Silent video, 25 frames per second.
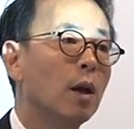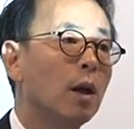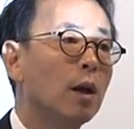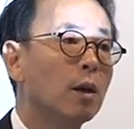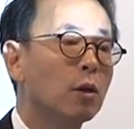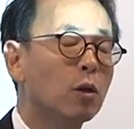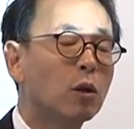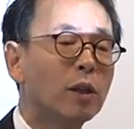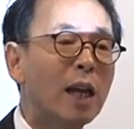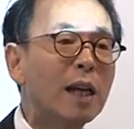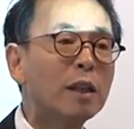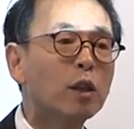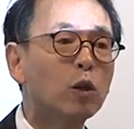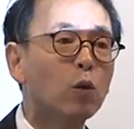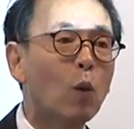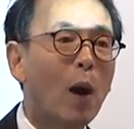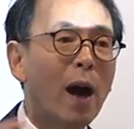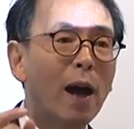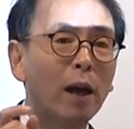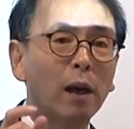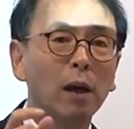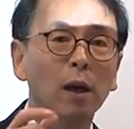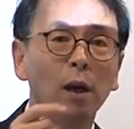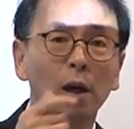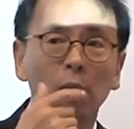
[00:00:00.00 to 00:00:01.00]
So that's
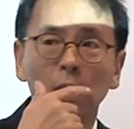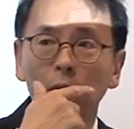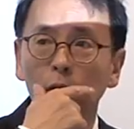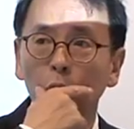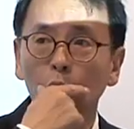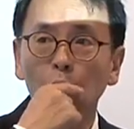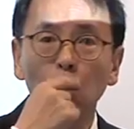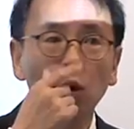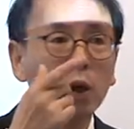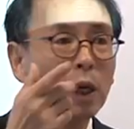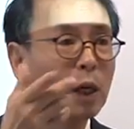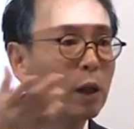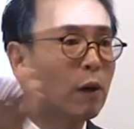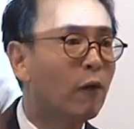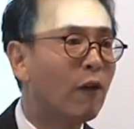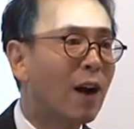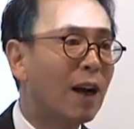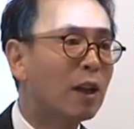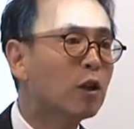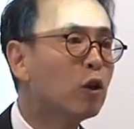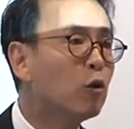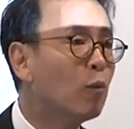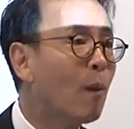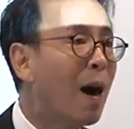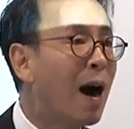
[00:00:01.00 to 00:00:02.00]
why you look at the
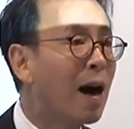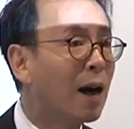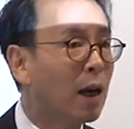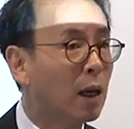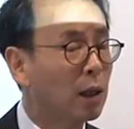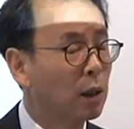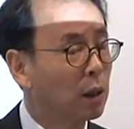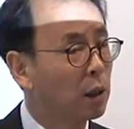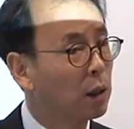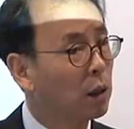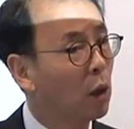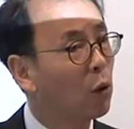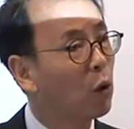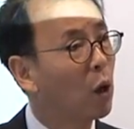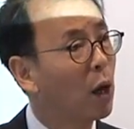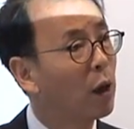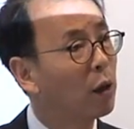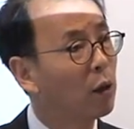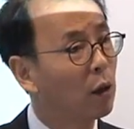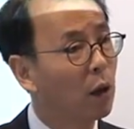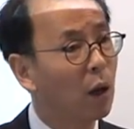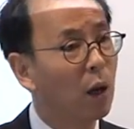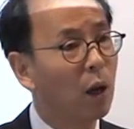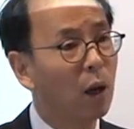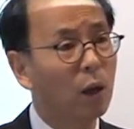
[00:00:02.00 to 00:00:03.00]
financial markets,
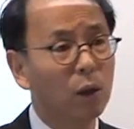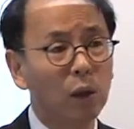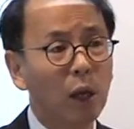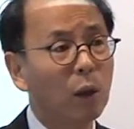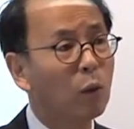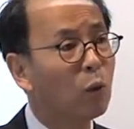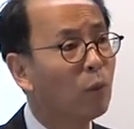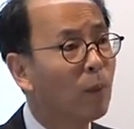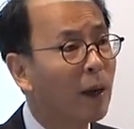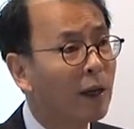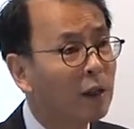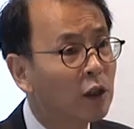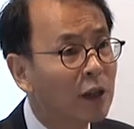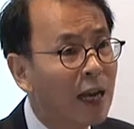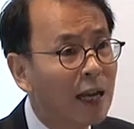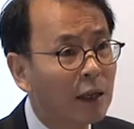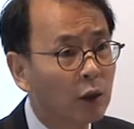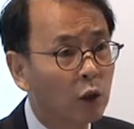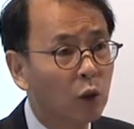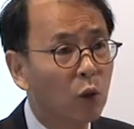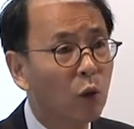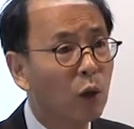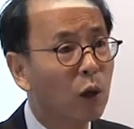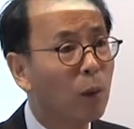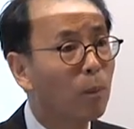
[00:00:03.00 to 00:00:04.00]
they don't make sense.
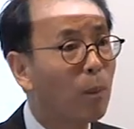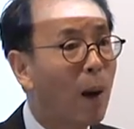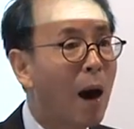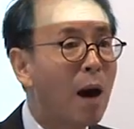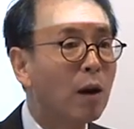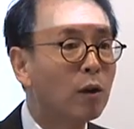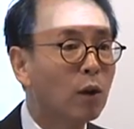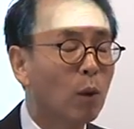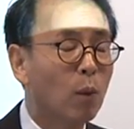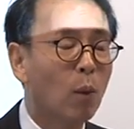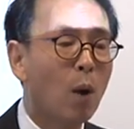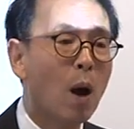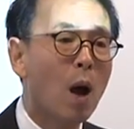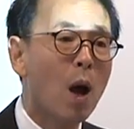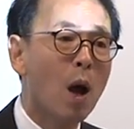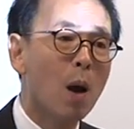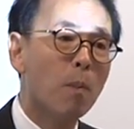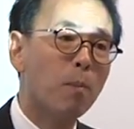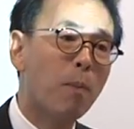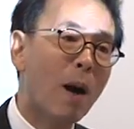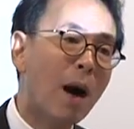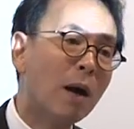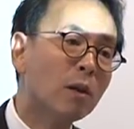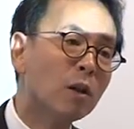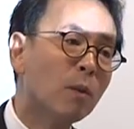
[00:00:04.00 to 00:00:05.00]
You look at
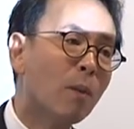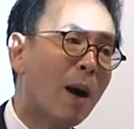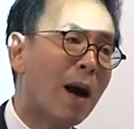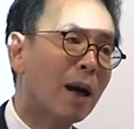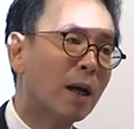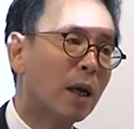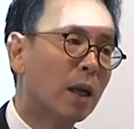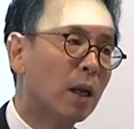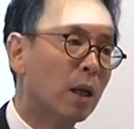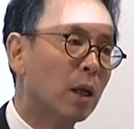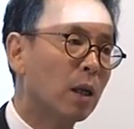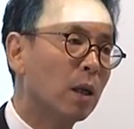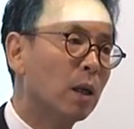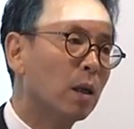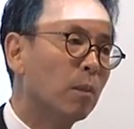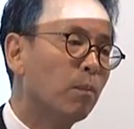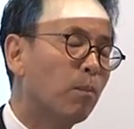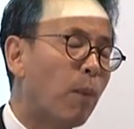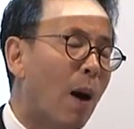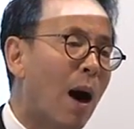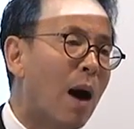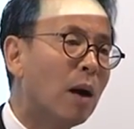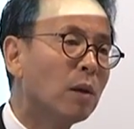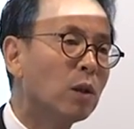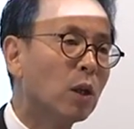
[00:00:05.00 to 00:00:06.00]
bond
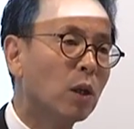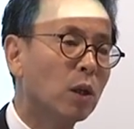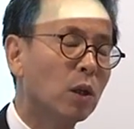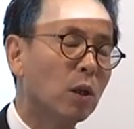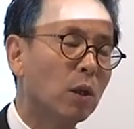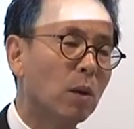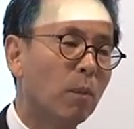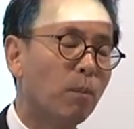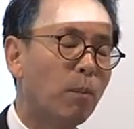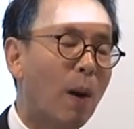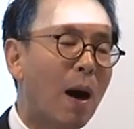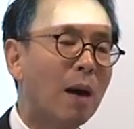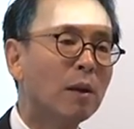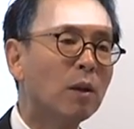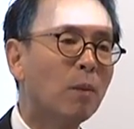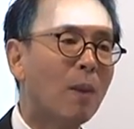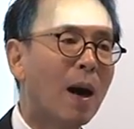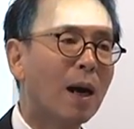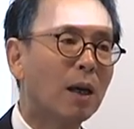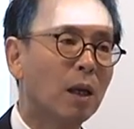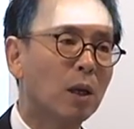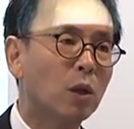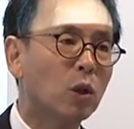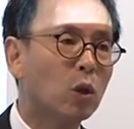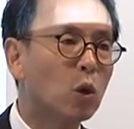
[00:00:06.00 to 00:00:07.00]

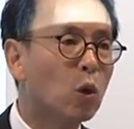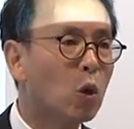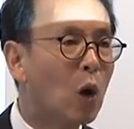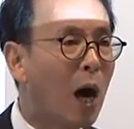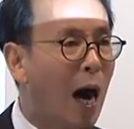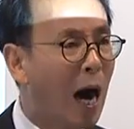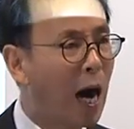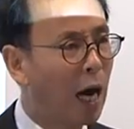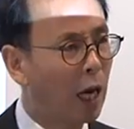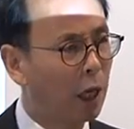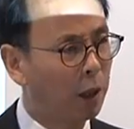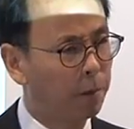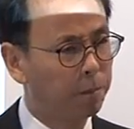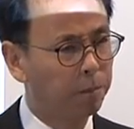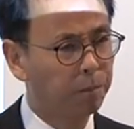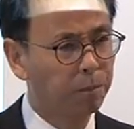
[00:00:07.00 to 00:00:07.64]
market is so high.